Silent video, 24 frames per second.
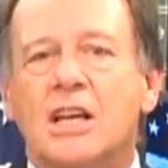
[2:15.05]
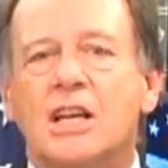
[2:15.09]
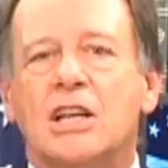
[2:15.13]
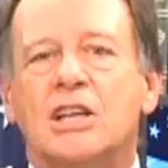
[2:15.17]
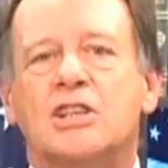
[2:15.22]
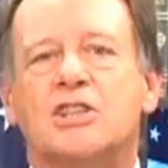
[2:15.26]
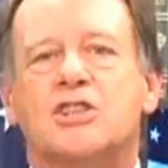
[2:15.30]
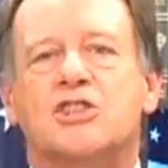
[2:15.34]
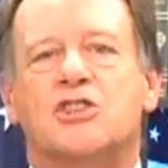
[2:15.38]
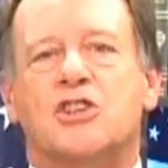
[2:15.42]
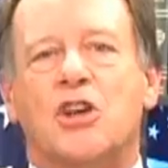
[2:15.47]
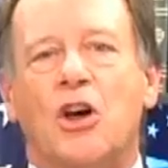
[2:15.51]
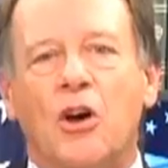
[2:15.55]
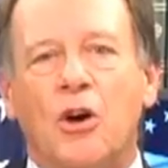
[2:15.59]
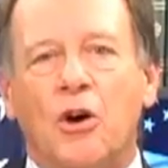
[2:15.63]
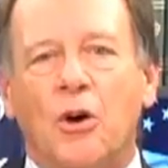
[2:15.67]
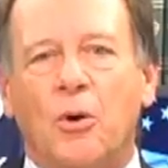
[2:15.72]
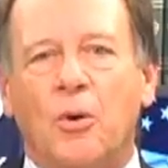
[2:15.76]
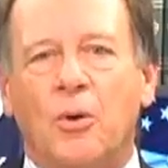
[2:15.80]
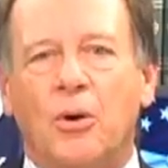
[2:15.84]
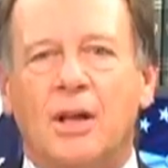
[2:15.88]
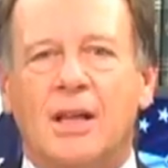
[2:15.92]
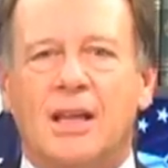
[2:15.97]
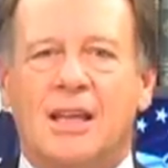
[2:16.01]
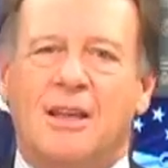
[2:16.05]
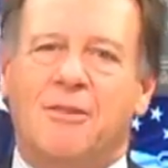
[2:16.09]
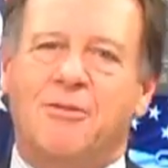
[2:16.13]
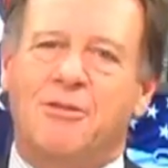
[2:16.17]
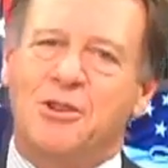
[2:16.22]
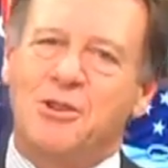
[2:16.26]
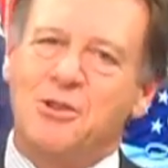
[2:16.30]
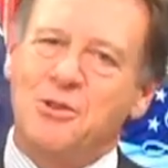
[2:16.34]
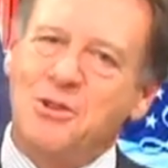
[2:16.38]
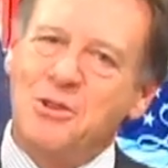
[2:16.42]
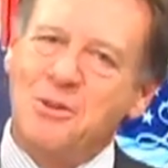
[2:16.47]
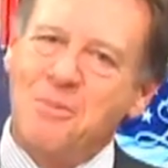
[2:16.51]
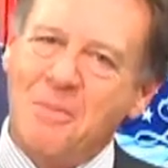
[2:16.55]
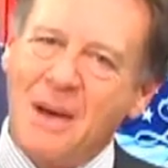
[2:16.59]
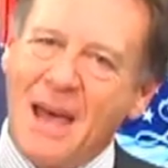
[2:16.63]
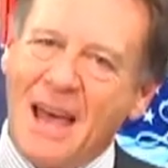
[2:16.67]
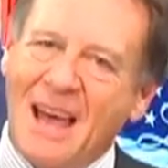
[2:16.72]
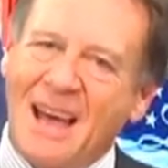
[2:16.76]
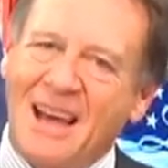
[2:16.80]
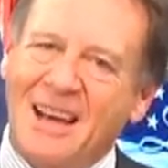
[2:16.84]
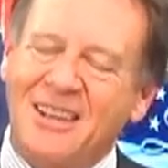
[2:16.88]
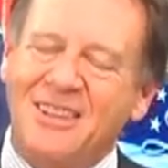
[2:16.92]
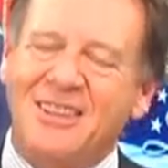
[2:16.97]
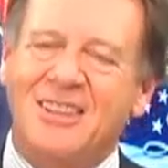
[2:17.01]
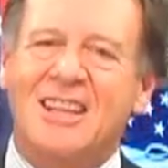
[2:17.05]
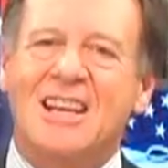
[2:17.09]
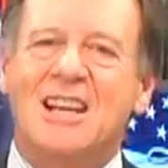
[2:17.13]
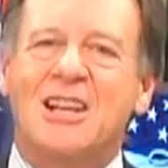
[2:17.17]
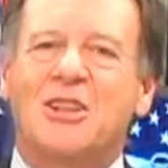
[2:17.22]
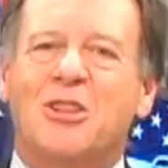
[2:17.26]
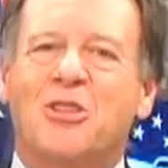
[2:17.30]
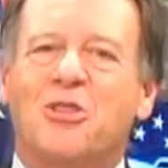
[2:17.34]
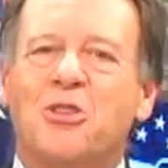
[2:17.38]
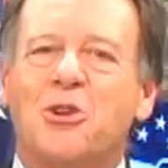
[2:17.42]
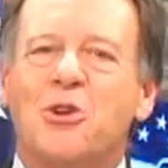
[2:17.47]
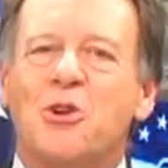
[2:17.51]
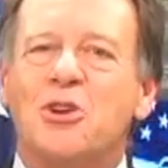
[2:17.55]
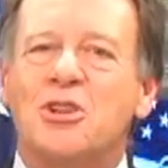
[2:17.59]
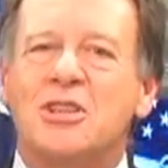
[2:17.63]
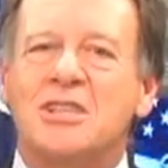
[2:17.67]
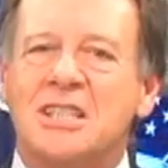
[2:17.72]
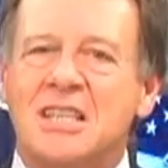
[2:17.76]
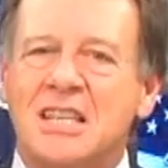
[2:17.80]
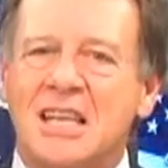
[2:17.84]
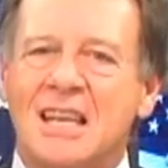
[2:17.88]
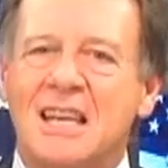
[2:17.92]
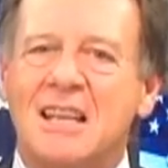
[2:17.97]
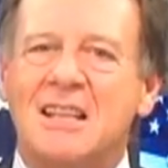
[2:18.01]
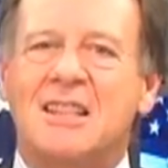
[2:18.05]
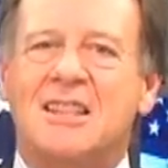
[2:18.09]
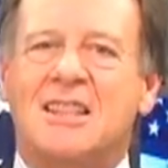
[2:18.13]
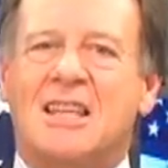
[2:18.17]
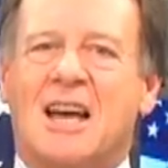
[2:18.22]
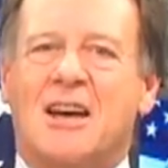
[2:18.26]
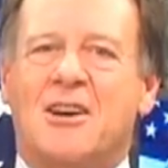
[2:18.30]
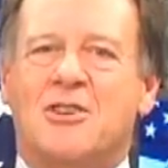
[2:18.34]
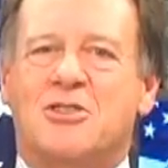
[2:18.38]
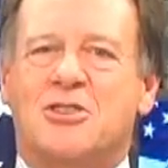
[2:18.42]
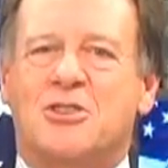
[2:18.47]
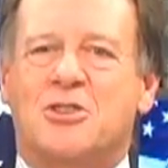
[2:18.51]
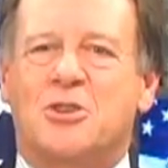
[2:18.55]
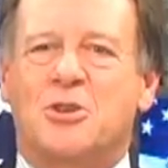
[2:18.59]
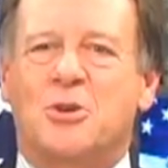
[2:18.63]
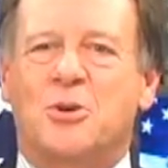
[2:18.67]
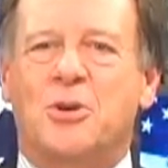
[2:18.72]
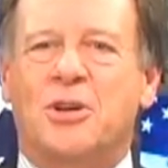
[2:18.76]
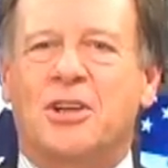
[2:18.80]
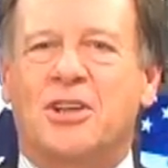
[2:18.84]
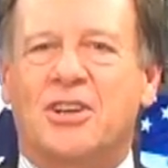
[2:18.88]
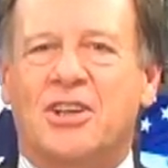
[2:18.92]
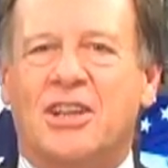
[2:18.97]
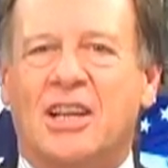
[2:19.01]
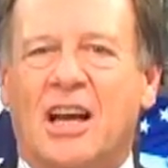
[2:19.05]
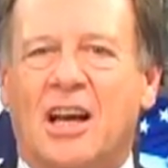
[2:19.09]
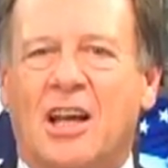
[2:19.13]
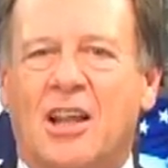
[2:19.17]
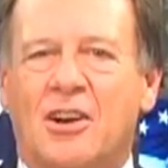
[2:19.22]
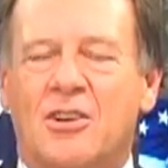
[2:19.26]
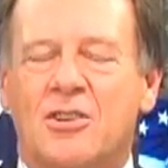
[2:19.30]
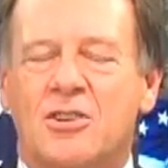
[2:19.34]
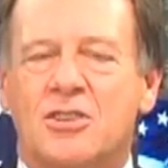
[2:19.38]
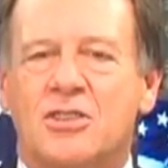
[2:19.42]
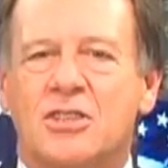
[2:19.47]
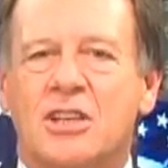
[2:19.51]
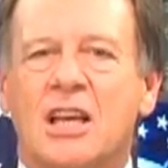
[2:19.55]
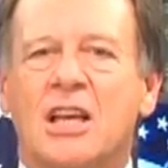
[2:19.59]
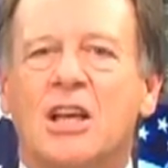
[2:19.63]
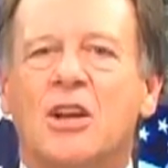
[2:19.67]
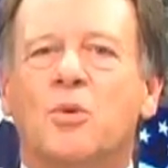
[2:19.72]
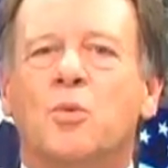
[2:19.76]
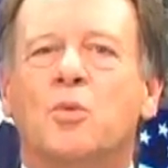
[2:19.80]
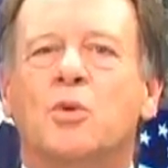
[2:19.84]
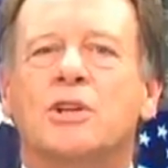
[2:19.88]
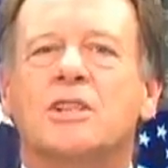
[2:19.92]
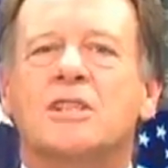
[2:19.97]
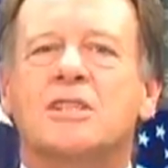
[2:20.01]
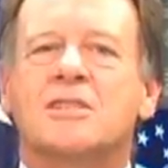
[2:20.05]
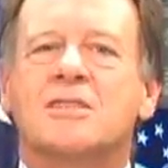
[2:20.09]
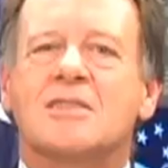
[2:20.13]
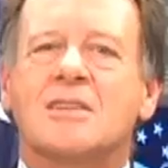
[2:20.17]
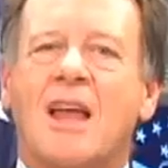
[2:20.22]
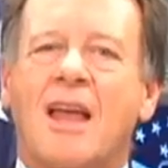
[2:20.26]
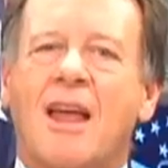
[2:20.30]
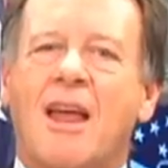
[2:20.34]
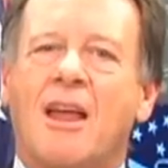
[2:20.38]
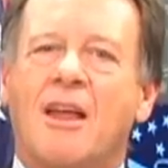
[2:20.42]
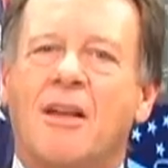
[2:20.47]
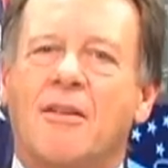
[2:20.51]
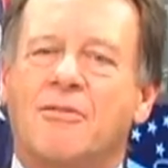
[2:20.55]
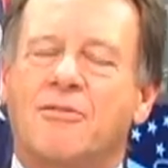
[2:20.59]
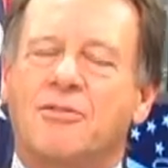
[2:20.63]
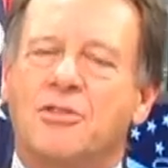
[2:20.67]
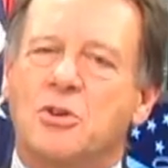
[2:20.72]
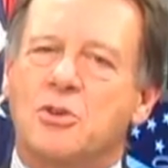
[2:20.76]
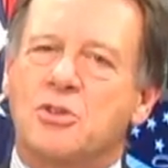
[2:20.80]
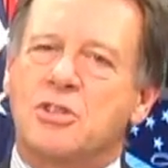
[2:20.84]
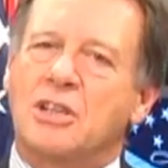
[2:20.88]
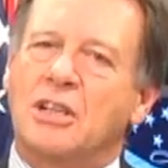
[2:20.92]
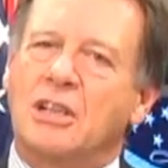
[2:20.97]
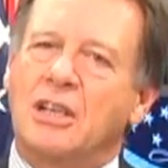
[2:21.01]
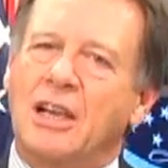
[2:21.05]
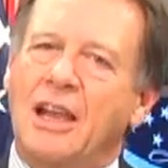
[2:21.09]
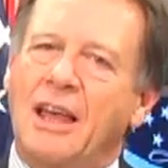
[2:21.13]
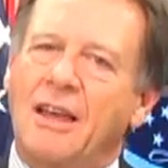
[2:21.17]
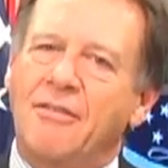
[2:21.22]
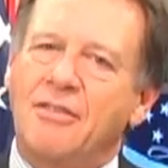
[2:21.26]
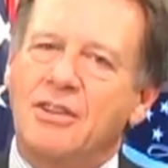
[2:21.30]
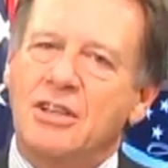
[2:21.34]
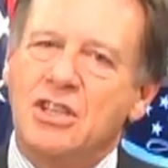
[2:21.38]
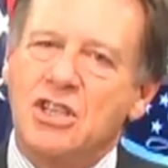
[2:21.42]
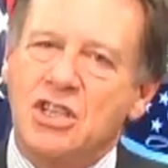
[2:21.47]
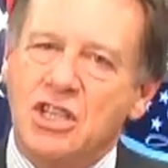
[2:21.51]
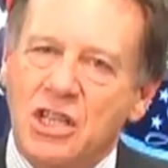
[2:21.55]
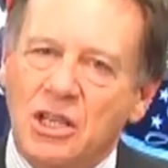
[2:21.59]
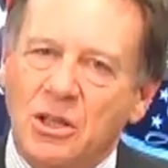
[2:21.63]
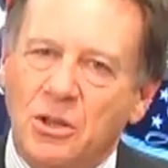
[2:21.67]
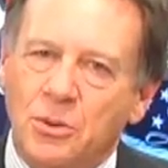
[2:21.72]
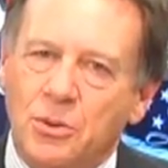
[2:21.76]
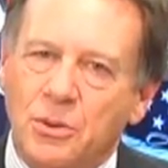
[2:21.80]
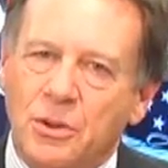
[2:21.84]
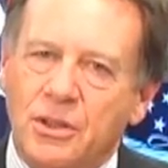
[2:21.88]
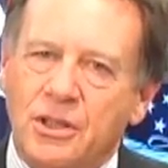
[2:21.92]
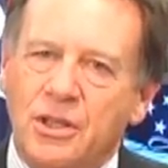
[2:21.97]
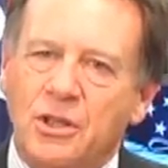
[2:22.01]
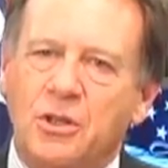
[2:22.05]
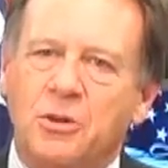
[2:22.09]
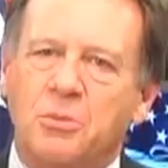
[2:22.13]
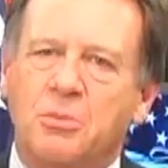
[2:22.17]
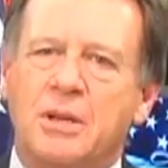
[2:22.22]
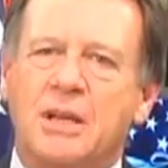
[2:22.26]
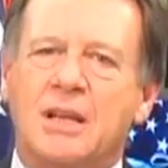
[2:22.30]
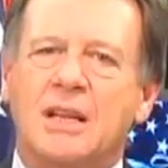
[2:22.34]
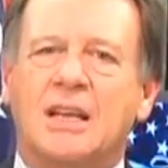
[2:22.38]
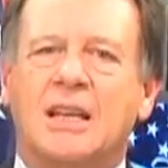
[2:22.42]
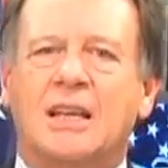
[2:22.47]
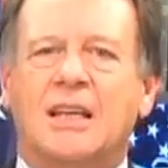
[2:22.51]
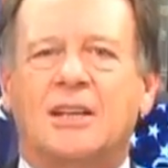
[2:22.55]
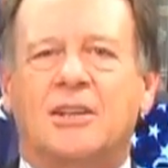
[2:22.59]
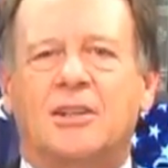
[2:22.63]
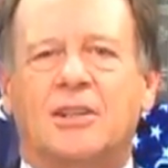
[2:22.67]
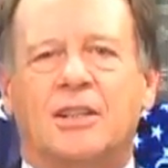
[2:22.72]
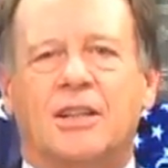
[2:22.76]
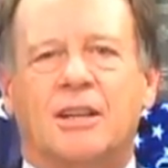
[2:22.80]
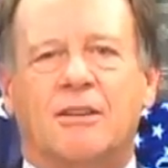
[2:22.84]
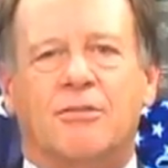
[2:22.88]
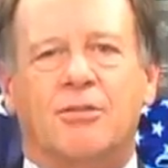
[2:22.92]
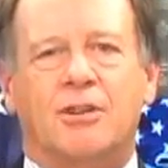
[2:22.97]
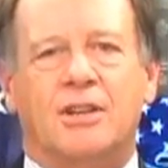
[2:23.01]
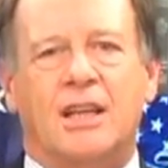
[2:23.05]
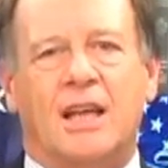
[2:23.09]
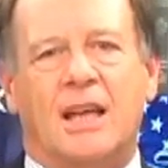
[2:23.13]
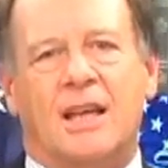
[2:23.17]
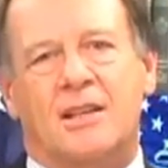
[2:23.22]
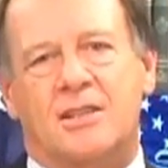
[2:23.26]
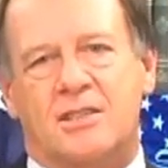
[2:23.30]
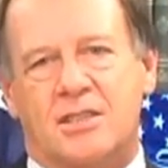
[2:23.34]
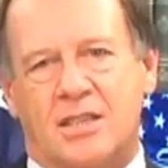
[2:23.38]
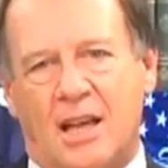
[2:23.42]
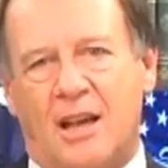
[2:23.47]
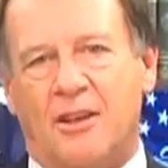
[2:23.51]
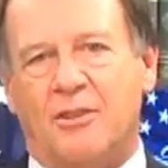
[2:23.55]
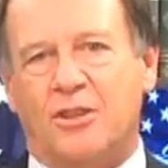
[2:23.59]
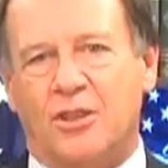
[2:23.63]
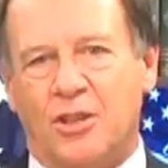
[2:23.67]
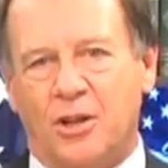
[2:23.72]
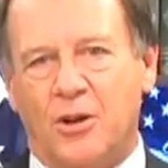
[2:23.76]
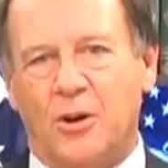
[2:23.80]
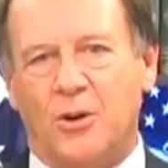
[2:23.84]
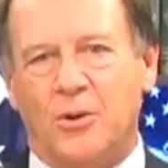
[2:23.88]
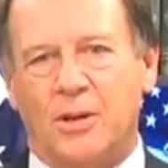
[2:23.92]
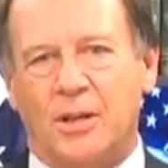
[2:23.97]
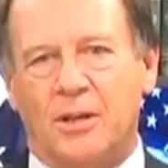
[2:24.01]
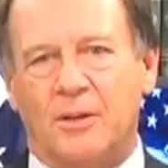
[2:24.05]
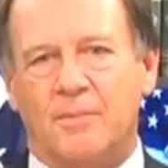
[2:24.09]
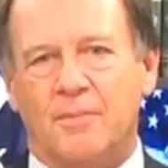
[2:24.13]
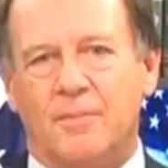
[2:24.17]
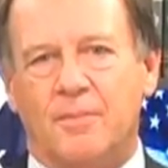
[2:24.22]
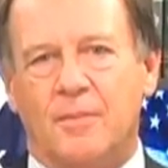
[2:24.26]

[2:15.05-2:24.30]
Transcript: So if you do the math, $13,200 would save those 11 children that are being killed every day in South Dakota.